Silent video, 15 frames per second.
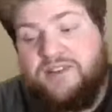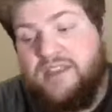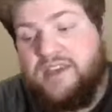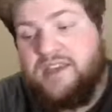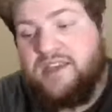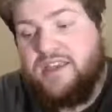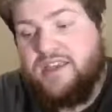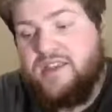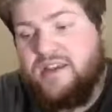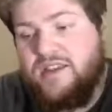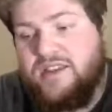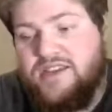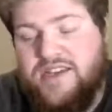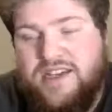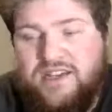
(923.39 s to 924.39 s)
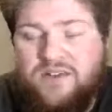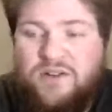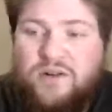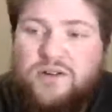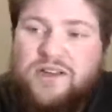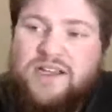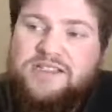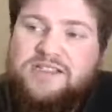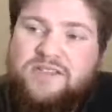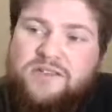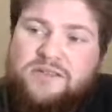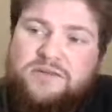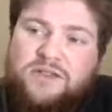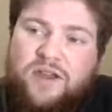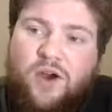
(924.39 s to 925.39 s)
I think the dialogue is
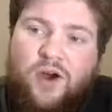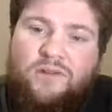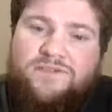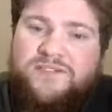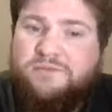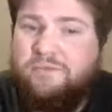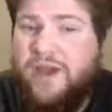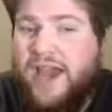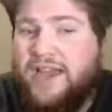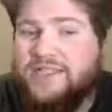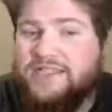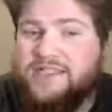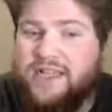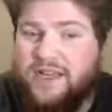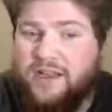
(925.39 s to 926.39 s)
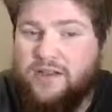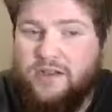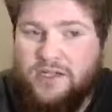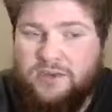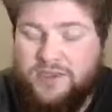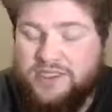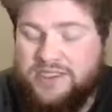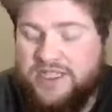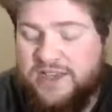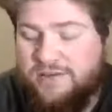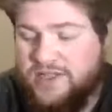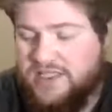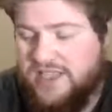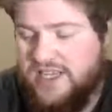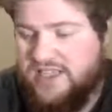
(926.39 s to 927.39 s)
not the Goth's best dialogue, I want to
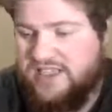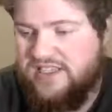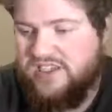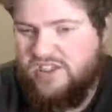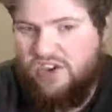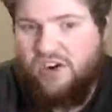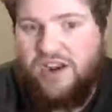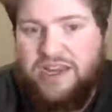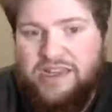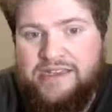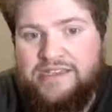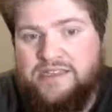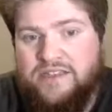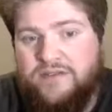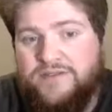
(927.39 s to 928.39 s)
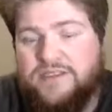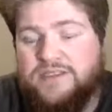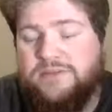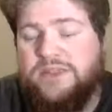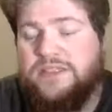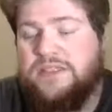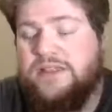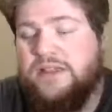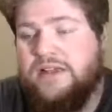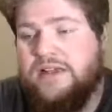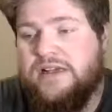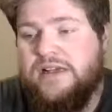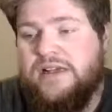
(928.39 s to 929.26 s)
say, but it's all right. It's serviceable.